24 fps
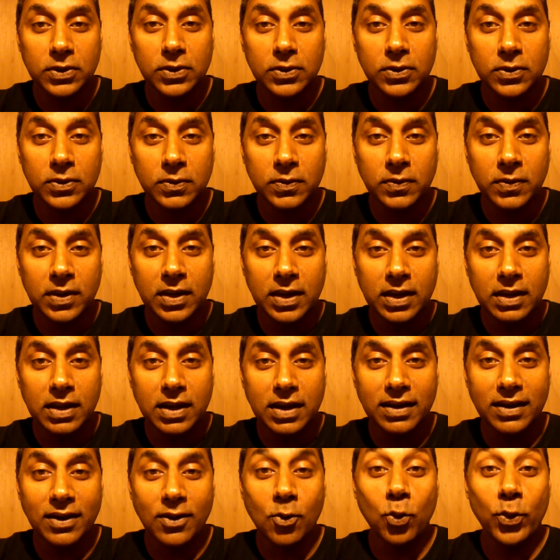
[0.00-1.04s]
you
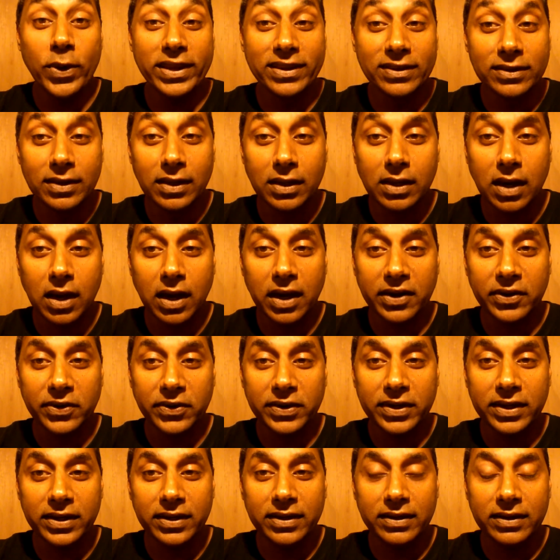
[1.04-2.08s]
uh, win the
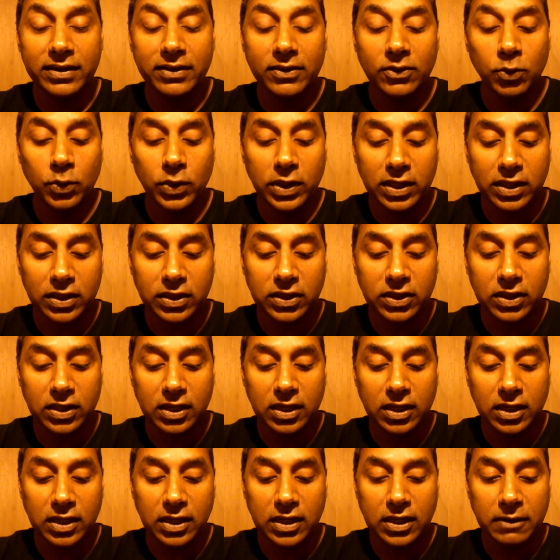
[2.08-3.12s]
lottery with
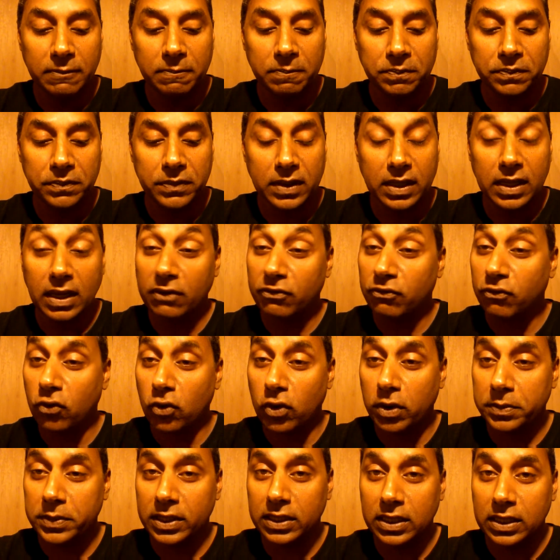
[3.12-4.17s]
uh, a
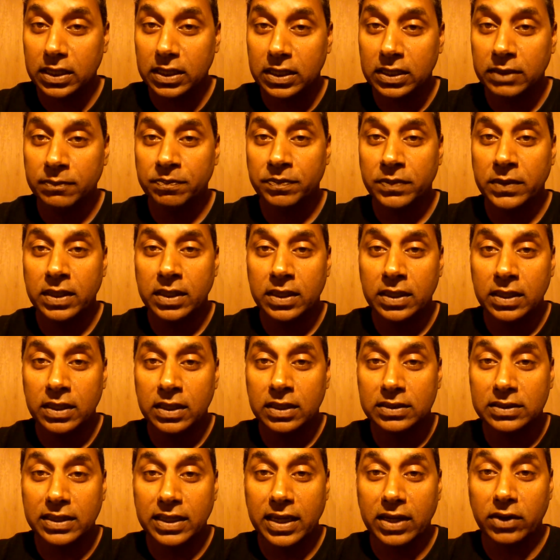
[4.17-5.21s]
formula
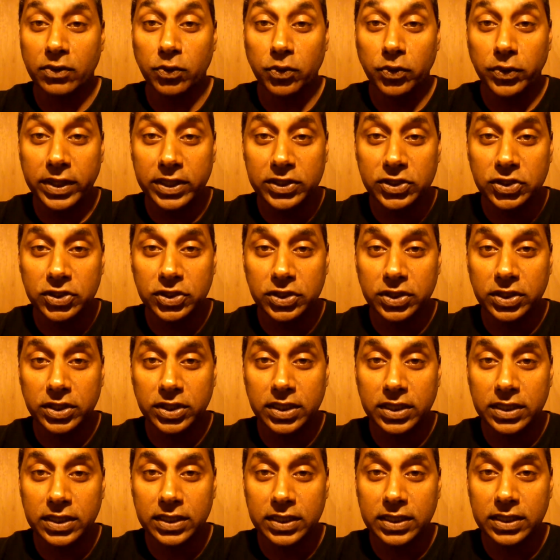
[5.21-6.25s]
that
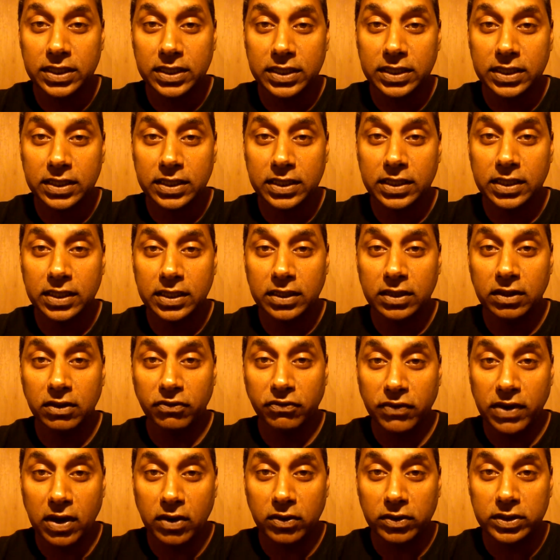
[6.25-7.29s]
Richard, the
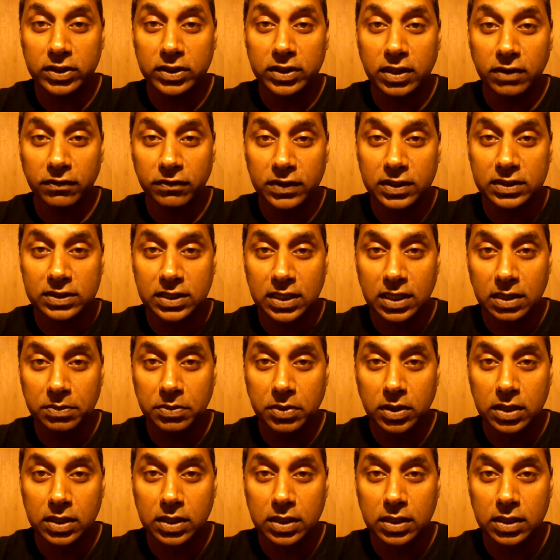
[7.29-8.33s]
founder of this
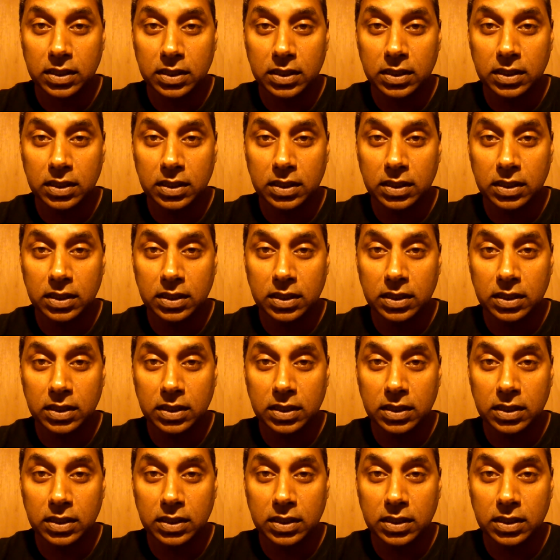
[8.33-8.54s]
ebook,